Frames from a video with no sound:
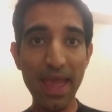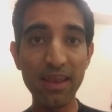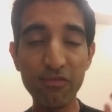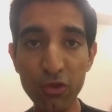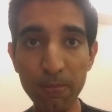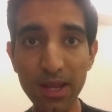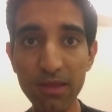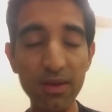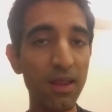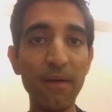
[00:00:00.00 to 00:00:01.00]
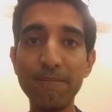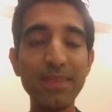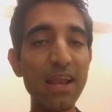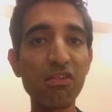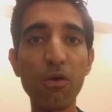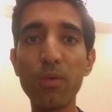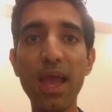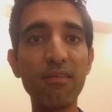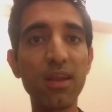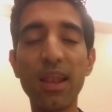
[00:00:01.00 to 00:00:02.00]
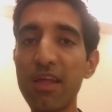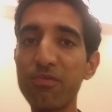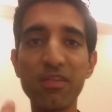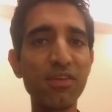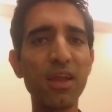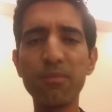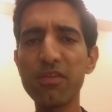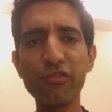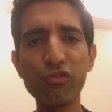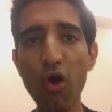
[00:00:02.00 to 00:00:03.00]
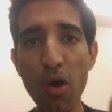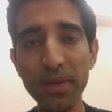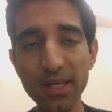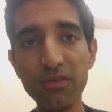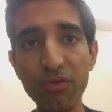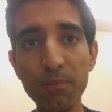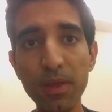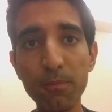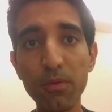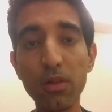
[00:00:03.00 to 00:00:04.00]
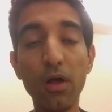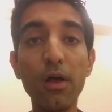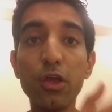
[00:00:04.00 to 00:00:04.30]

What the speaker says: And if you believe it, that's how we have an alliance with CNBC. So many different people.